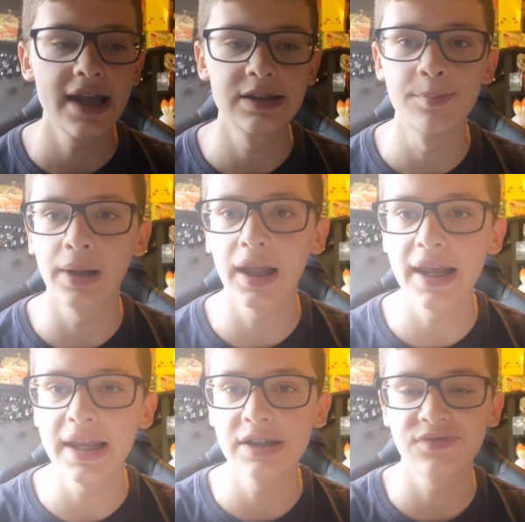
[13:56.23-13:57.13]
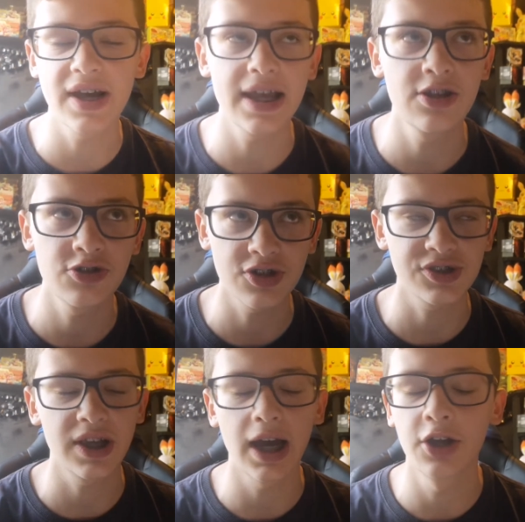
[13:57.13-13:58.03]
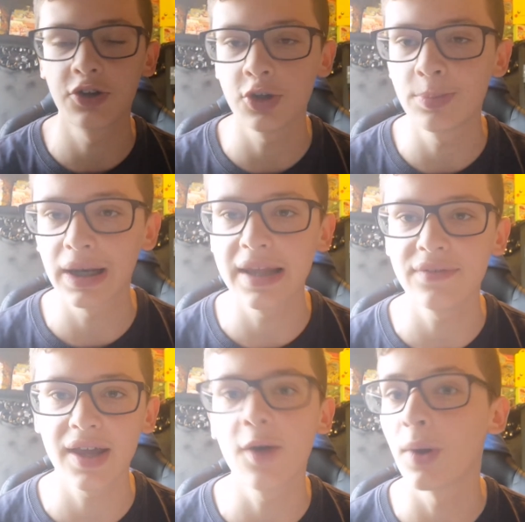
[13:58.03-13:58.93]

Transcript: Its ability is very interesting. I do believe it.